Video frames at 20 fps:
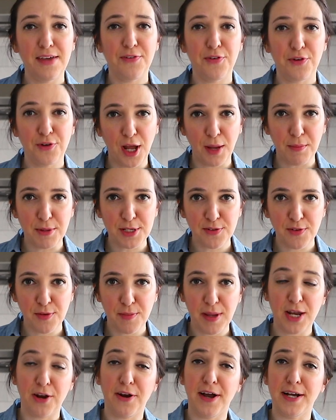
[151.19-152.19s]
If you're not much of a
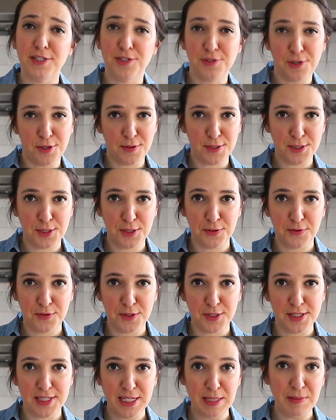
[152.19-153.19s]
baker, I don't want you to
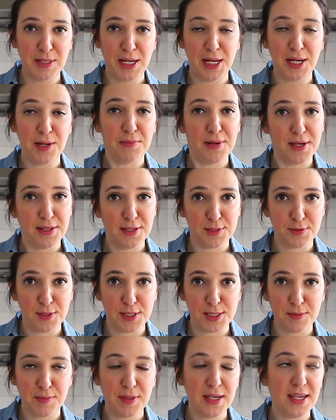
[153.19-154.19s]
feel intimidated by this
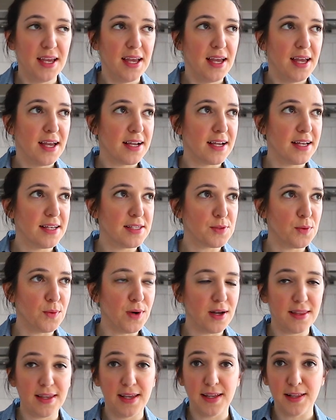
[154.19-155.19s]
recipe, because
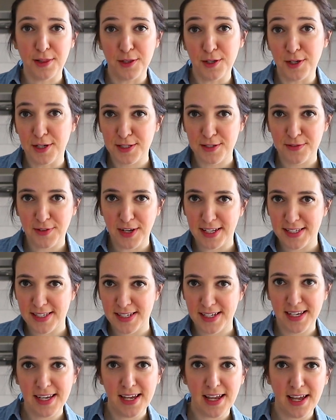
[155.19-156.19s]
while it looks
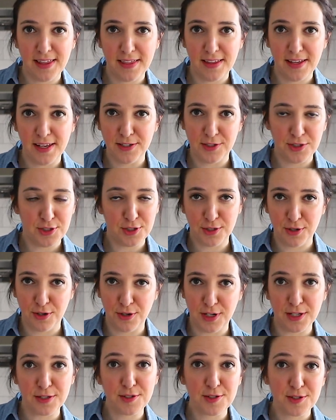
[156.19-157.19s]
fancy and these just
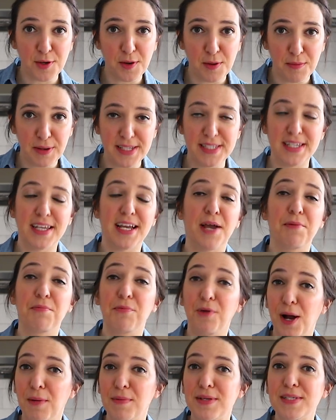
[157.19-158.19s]
turn out so amazing, I
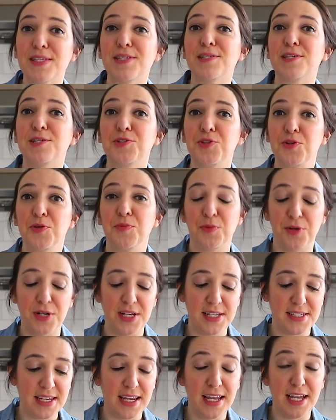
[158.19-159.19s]
promise this is super
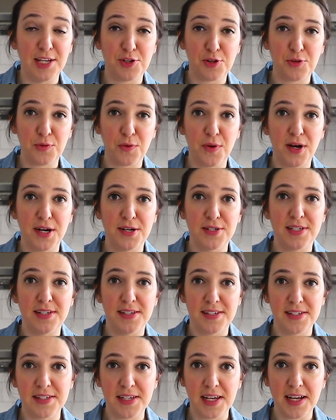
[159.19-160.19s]
easy. It just requires
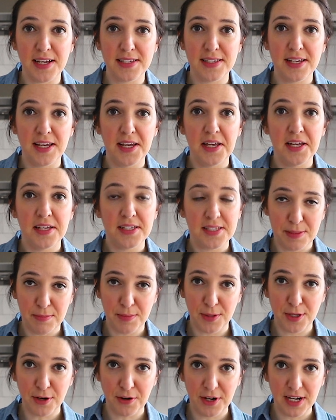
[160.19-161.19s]
6
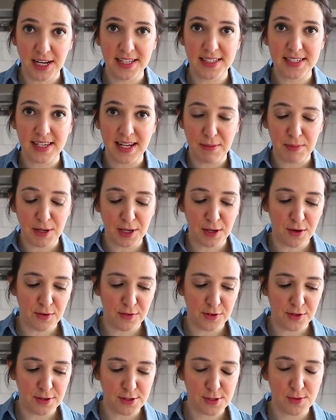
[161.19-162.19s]
simple ingredients, and I'm gonna go
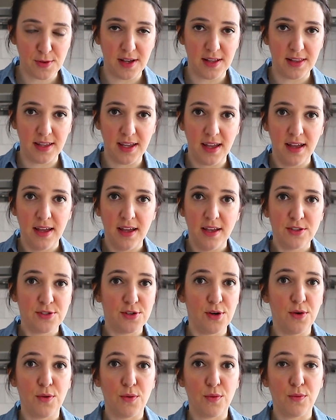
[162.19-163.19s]
over those quickly.
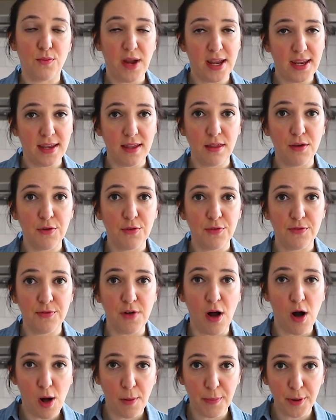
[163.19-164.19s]
So regular
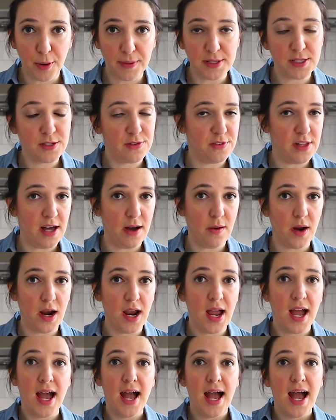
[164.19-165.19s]
all-purpose
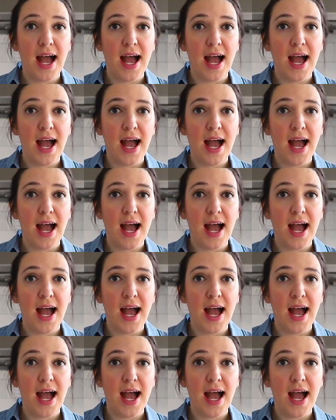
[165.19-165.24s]
flour.